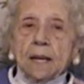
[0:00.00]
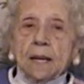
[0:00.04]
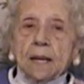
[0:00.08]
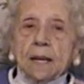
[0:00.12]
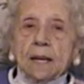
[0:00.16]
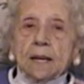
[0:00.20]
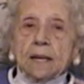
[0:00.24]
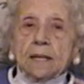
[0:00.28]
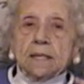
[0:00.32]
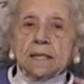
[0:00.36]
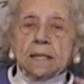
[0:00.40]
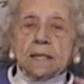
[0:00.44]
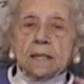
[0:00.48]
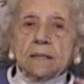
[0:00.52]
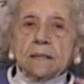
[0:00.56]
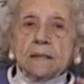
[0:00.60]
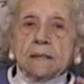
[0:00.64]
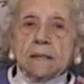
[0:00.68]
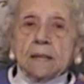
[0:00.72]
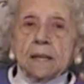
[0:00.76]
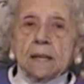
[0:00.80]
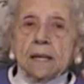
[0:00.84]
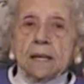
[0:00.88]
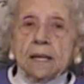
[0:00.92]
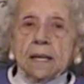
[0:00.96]
and
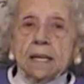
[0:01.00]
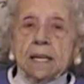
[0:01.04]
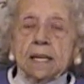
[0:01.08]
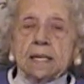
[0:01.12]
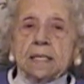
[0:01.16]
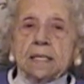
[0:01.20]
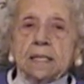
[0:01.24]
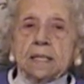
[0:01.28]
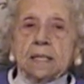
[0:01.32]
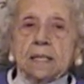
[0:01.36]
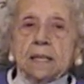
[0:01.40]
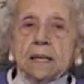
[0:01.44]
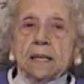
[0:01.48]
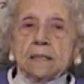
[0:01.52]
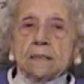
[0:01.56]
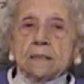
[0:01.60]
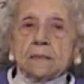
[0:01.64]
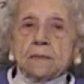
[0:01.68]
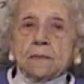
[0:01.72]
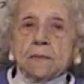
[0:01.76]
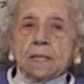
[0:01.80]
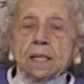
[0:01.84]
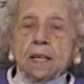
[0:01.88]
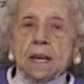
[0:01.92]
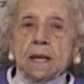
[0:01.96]
he
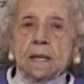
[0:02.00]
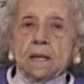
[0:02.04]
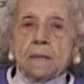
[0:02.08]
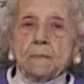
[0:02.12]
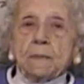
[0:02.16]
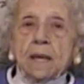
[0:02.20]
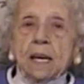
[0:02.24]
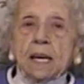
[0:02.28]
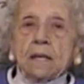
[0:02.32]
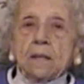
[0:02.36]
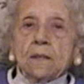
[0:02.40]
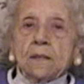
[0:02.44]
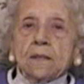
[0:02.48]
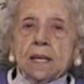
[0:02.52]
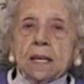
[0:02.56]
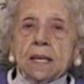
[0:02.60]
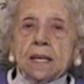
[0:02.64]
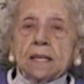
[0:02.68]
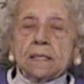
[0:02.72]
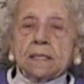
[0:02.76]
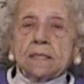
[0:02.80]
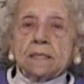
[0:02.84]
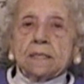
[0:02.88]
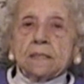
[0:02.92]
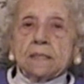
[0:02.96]
came out
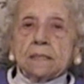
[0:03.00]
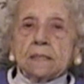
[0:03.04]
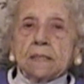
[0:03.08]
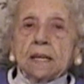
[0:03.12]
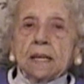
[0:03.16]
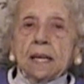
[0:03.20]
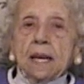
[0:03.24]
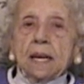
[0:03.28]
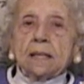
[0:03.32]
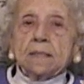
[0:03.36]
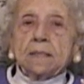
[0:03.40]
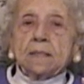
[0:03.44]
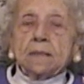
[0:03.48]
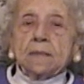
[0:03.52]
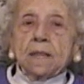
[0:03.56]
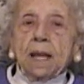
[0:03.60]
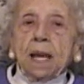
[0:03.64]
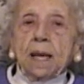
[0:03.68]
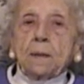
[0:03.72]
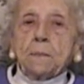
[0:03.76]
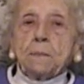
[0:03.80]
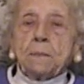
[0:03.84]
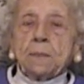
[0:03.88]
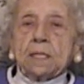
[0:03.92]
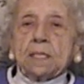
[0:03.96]
and had an
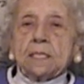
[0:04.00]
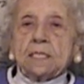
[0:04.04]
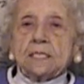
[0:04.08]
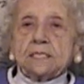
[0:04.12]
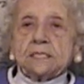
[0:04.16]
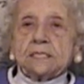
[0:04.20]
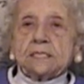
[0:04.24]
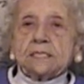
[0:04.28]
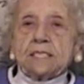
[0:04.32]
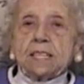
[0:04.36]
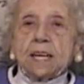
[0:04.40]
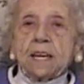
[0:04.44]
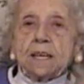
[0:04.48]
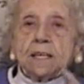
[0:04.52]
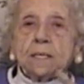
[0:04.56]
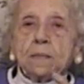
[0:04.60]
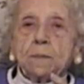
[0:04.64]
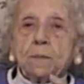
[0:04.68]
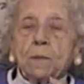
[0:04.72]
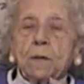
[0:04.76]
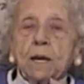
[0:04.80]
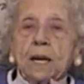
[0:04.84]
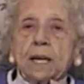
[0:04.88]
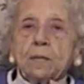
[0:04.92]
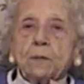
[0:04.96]
ambulance take
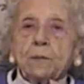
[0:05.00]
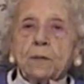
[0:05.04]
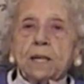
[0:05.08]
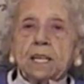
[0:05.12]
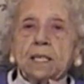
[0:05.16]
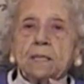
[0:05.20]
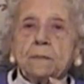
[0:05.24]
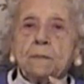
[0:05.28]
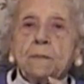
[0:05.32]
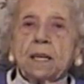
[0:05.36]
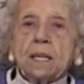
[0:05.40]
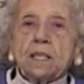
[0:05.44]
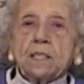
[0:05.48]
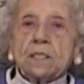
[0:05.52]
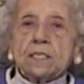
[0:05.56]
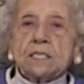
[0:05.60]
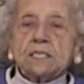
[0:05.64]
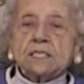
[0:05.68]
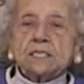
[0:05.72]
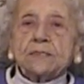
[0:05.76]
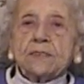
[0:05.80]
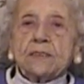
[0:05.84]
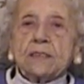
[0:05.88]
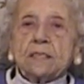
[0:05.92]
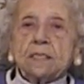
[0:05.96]
him right away to
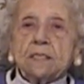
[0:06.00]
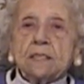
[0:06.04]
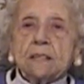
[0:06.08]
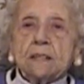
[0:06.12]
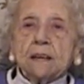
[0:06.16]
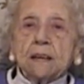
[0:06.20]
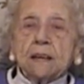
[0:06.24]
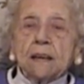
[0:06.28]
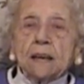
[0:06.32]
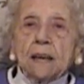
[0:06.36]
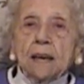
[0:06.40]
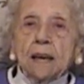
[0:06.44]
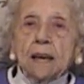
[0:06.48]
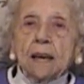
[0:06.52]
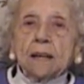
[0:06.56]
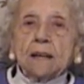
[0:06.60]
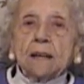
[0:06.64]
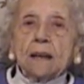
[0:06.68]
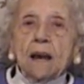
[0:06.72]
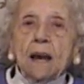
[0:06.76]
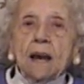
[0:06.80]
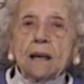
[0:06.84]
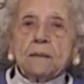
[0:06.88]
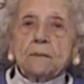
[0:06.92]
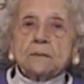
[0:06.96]
Marysville.
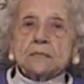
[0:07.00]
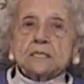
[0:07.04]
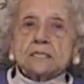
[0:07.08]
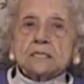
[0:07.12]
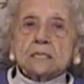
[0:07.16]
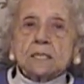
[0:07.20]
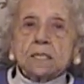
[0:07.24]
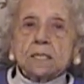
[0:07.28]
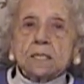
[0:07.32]
And I was